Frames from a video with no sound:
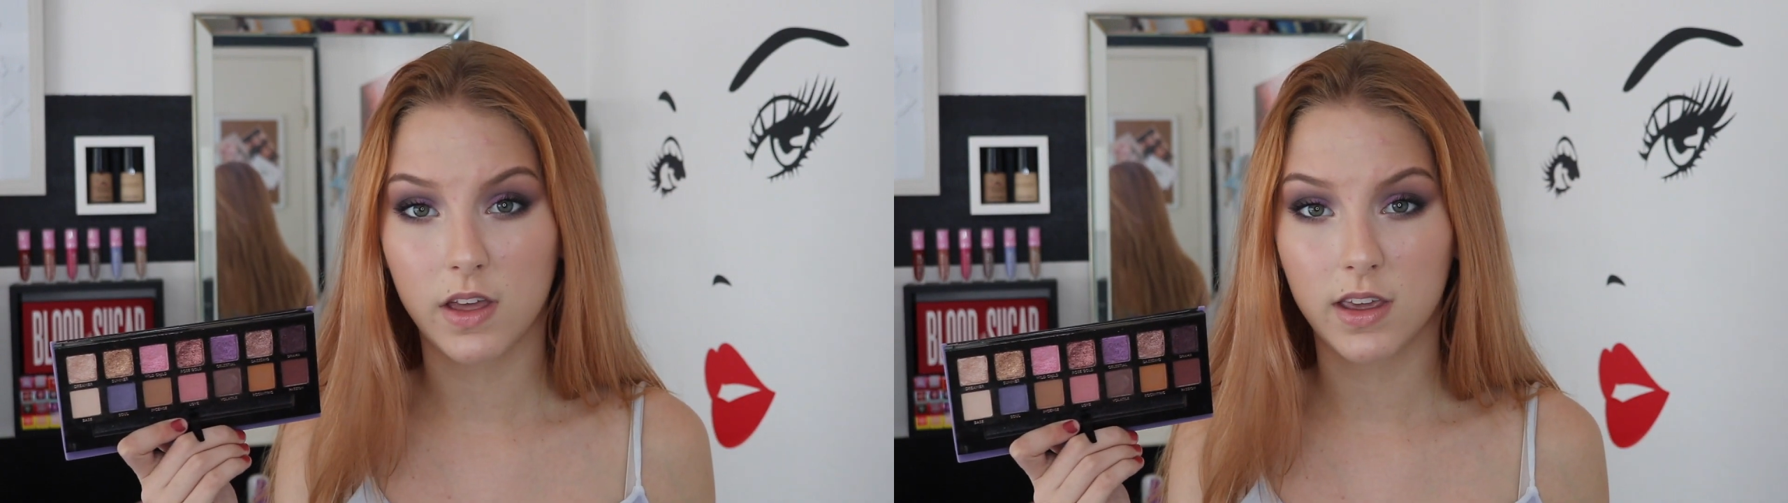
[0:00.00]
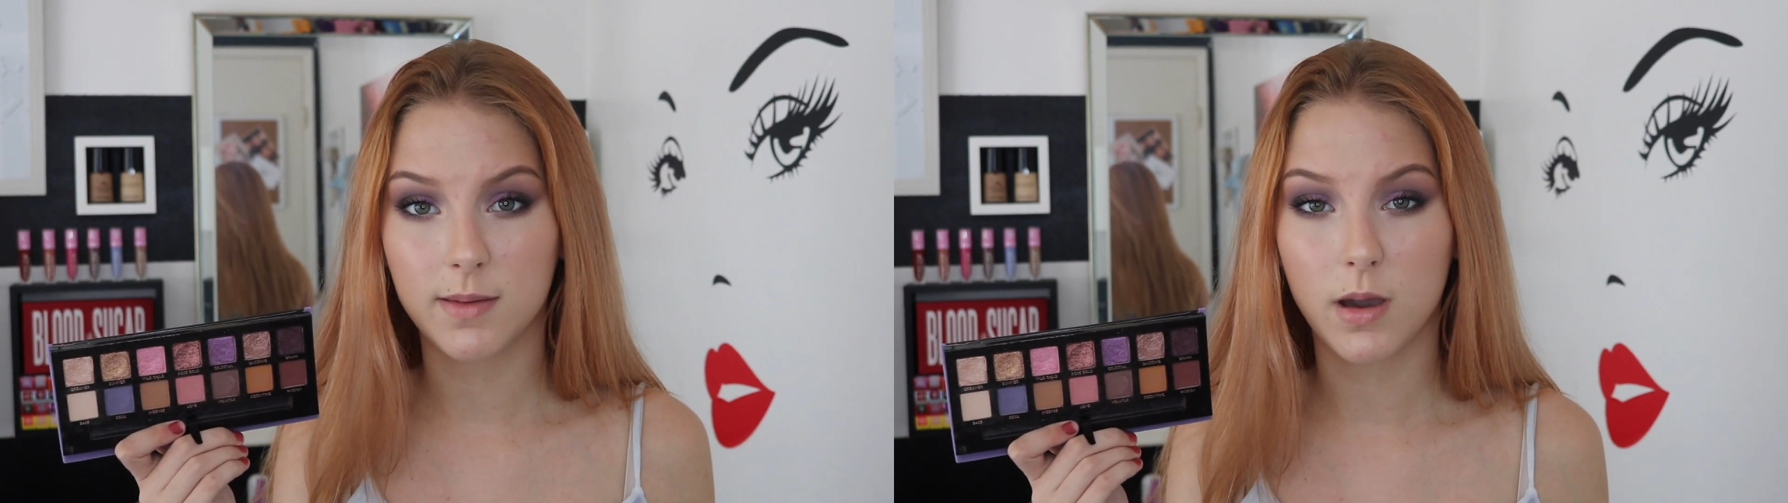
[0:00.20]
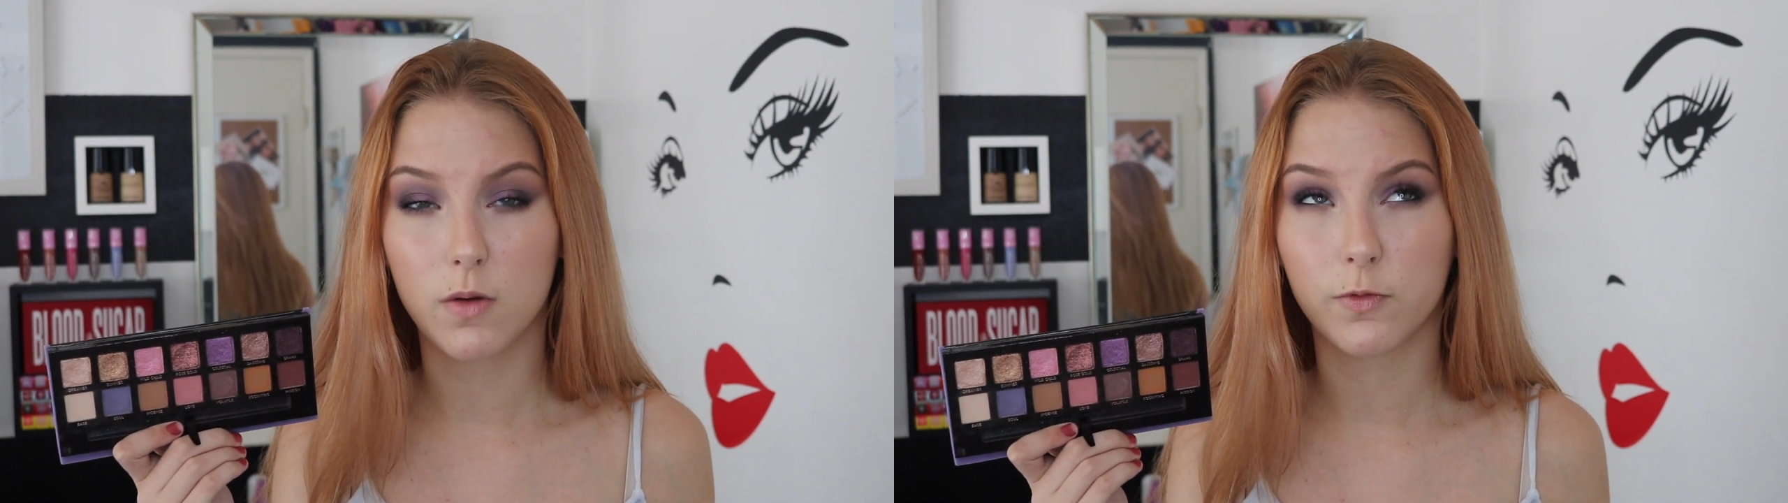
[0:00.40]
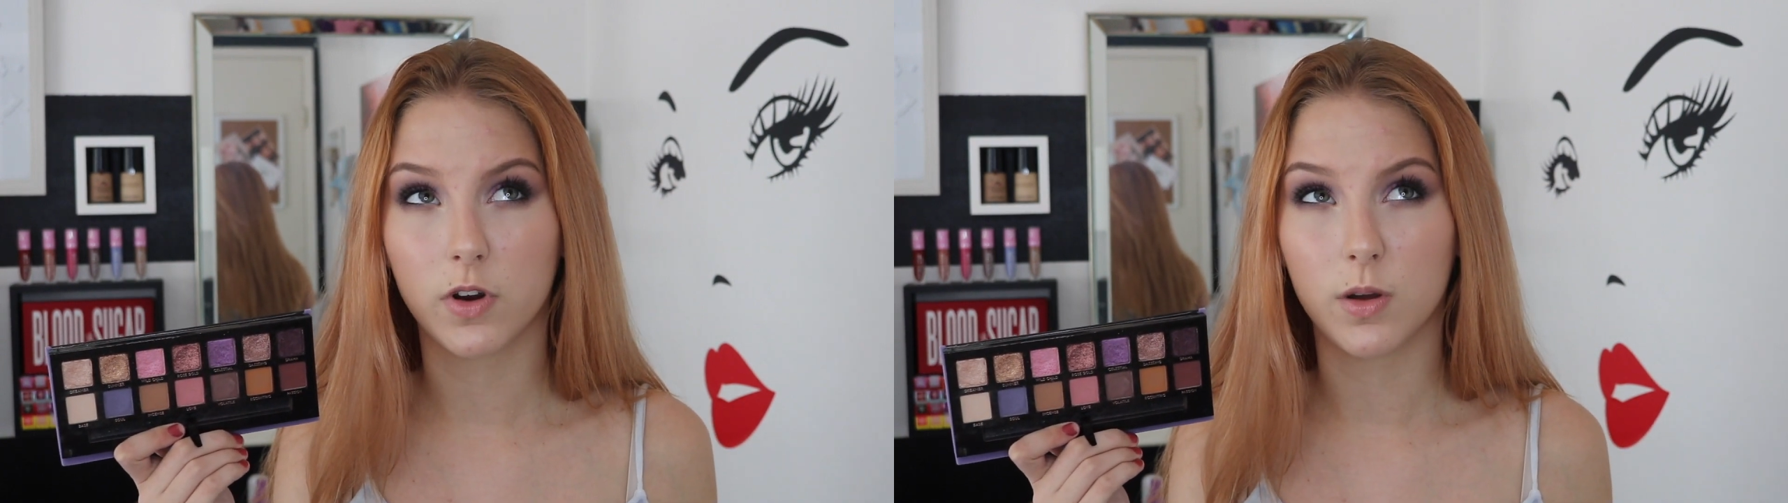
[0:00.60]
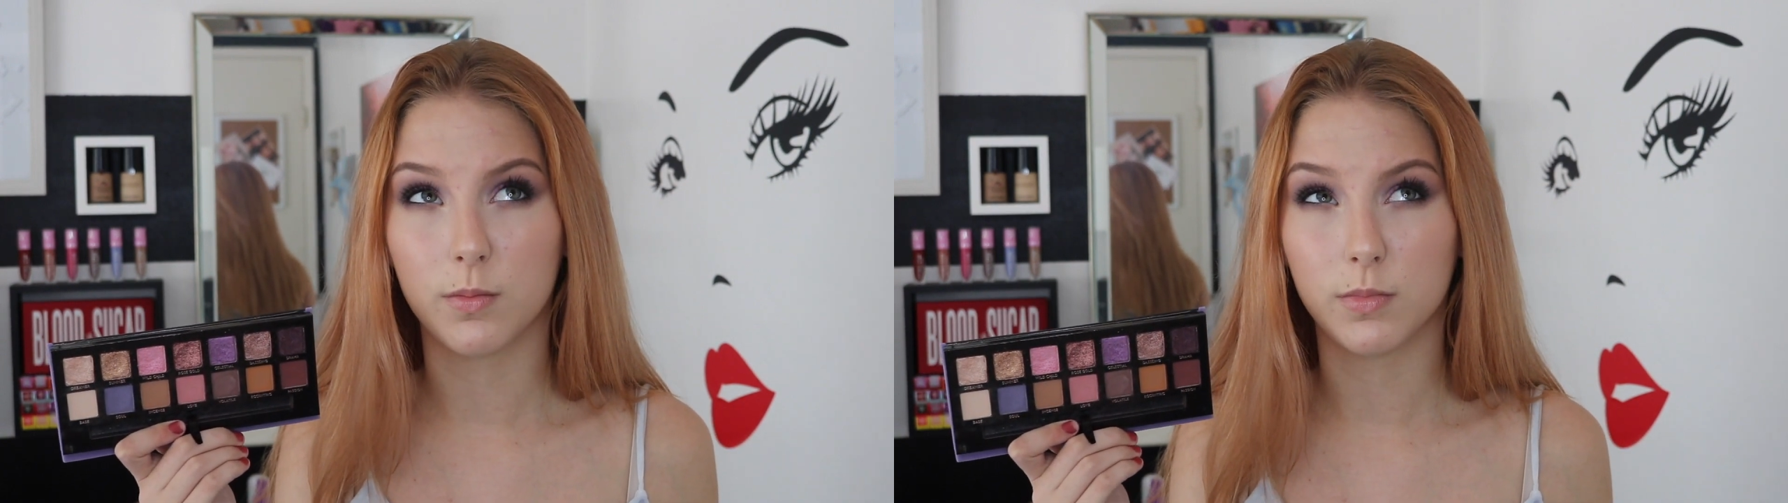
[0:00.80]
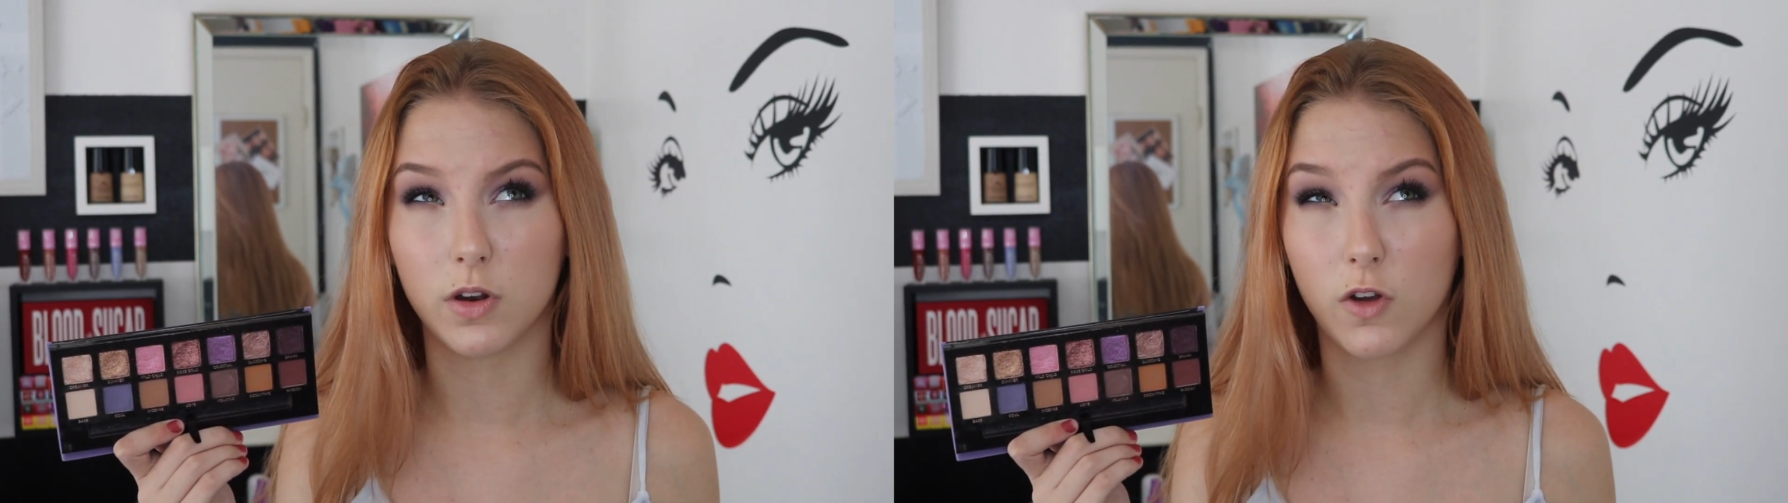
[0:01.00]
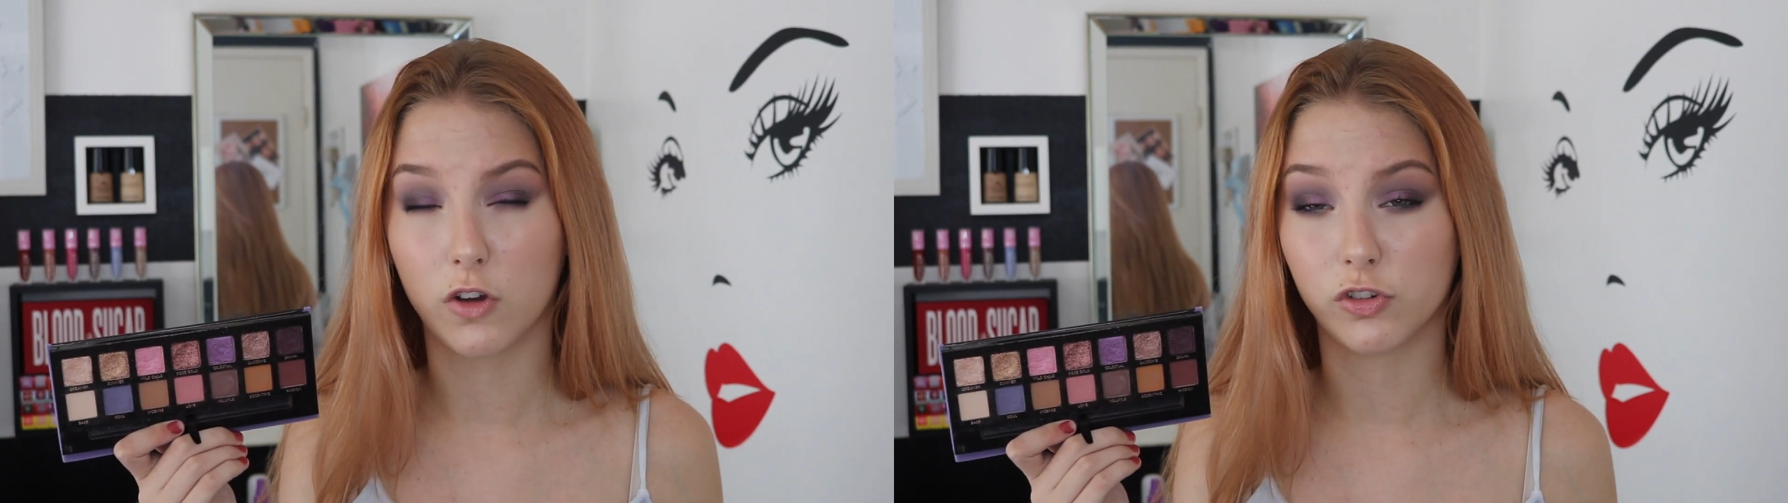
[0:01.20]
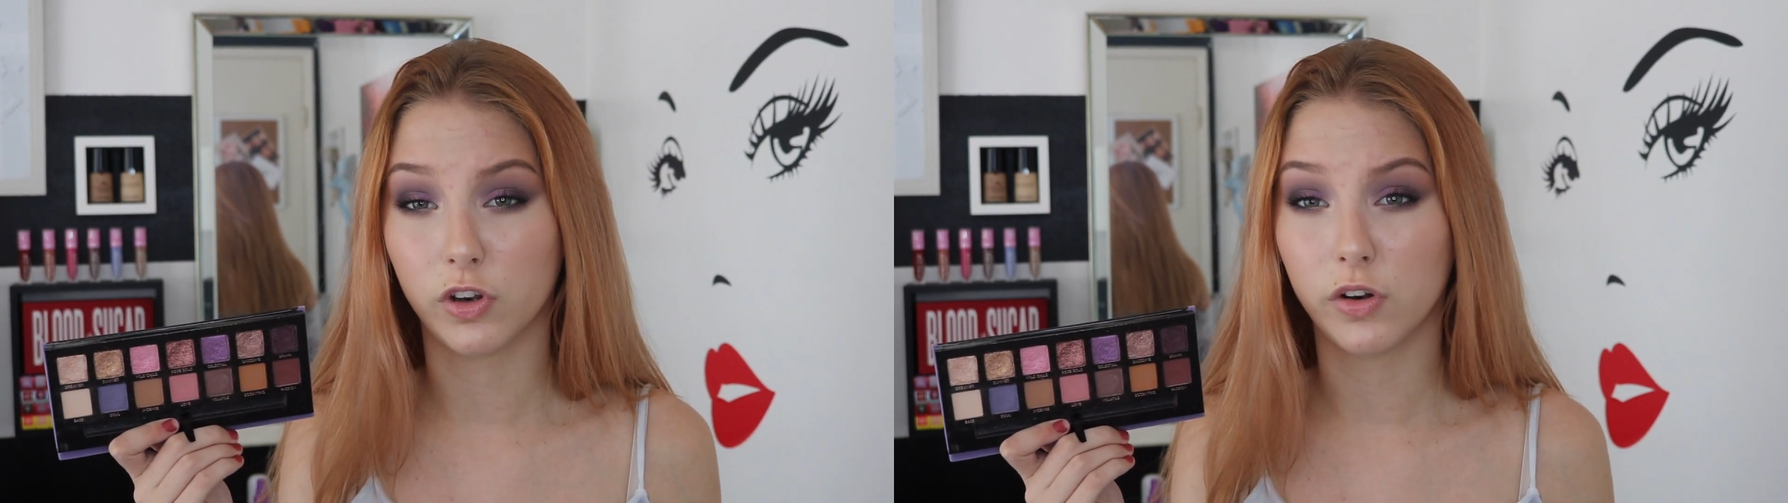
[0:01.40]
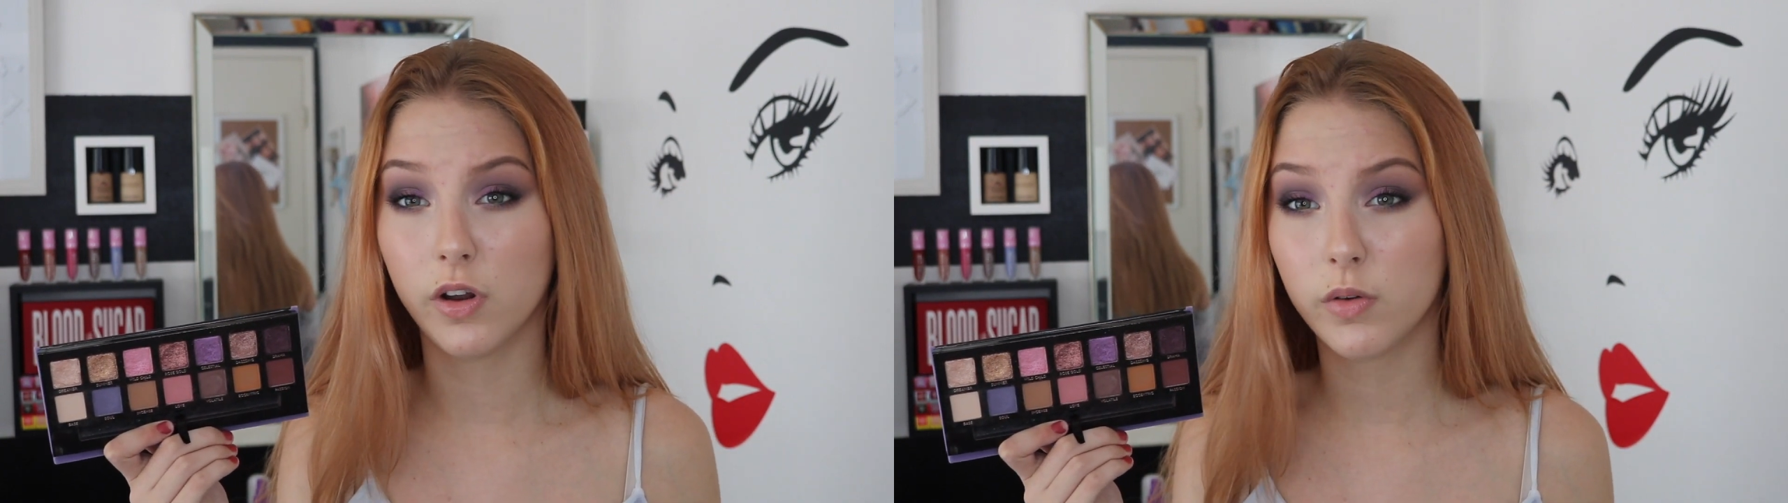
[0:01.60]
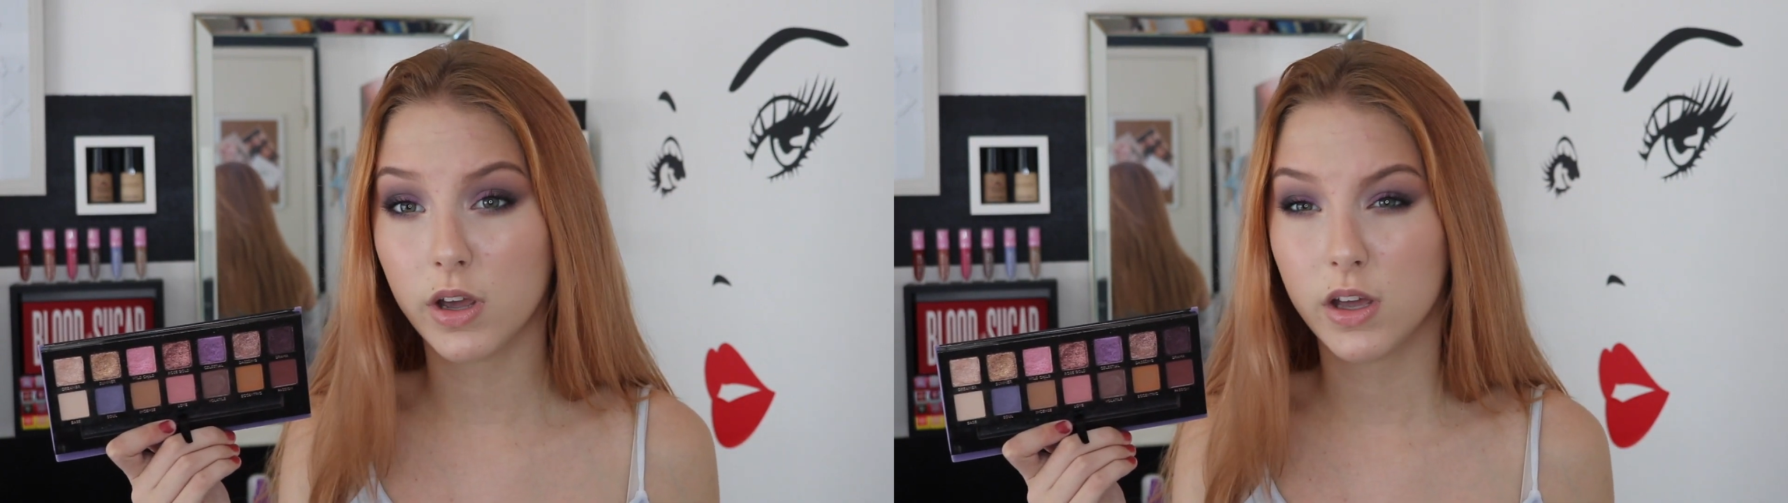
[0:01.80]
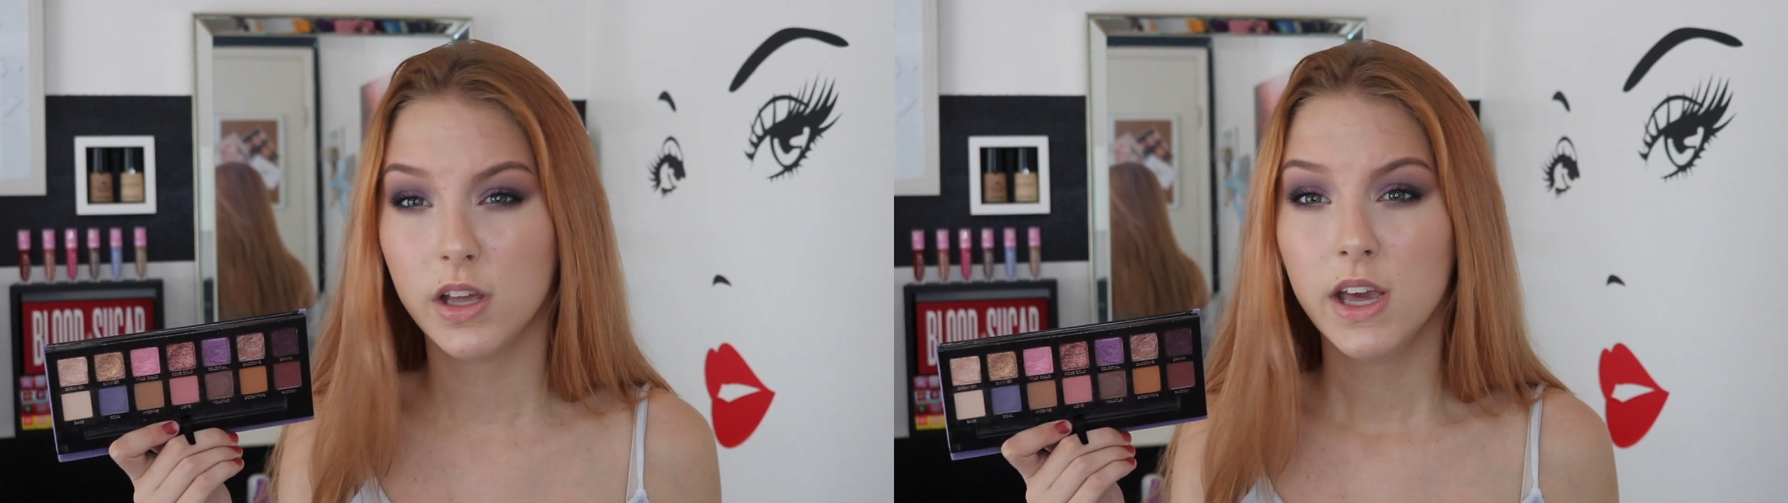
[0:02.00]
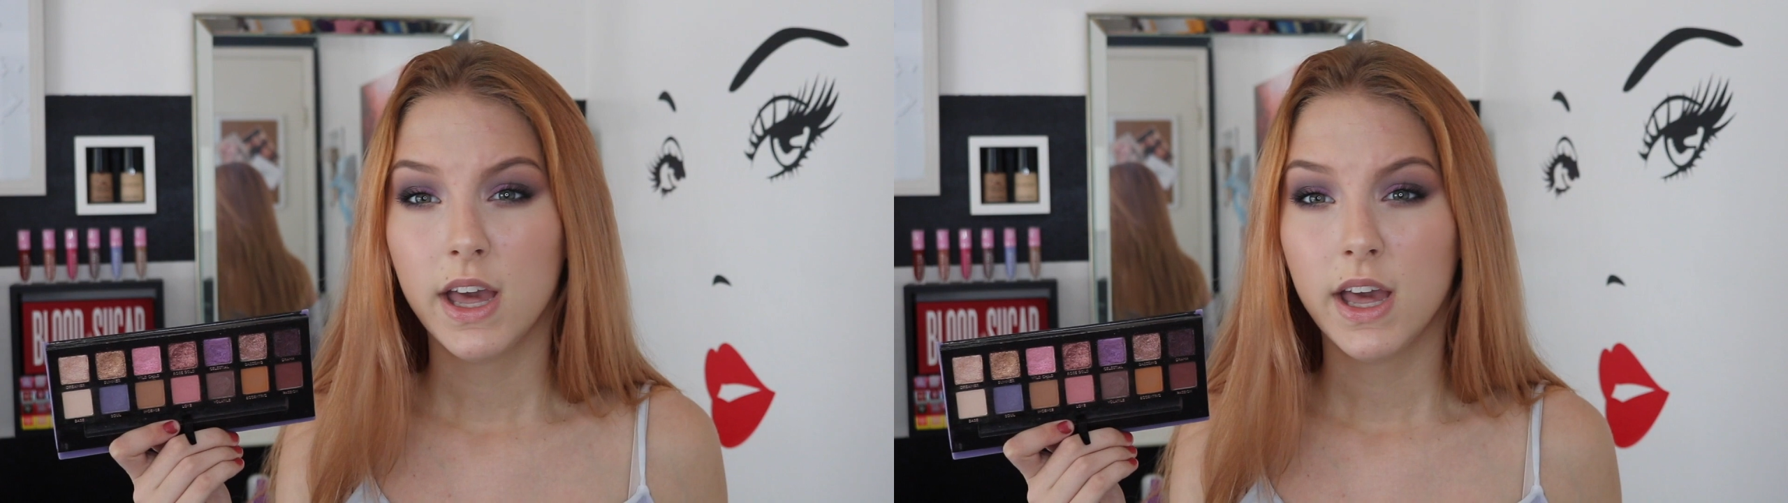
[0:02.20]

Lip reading: that came out from Natasha Denona,